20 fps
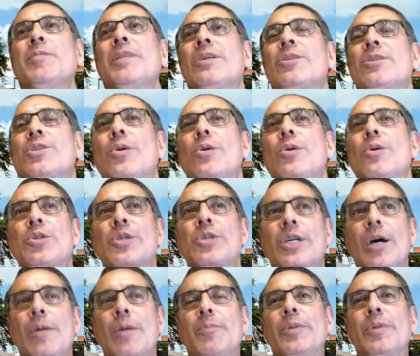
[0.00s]
So there's a
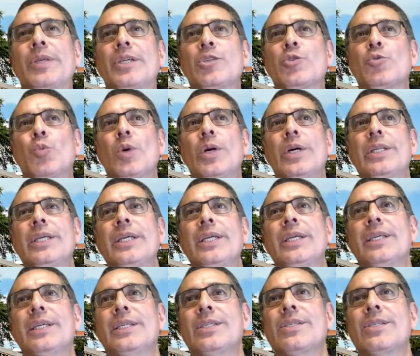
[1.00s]
couple things. One
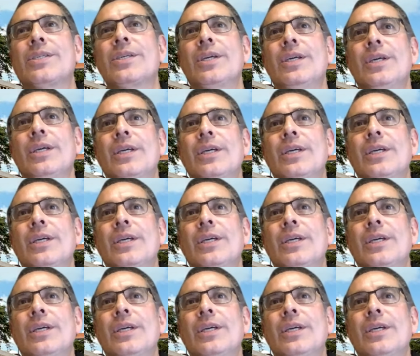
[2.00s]
is